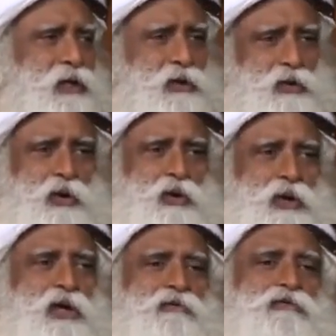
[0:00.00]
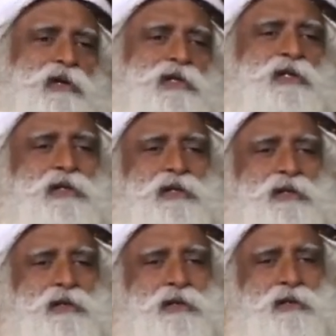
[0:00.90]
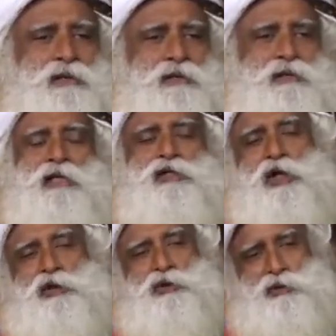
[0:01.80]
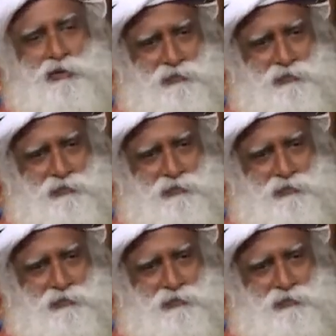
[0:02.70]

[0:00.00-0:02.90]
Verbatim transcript: you're looking fit, that's not good.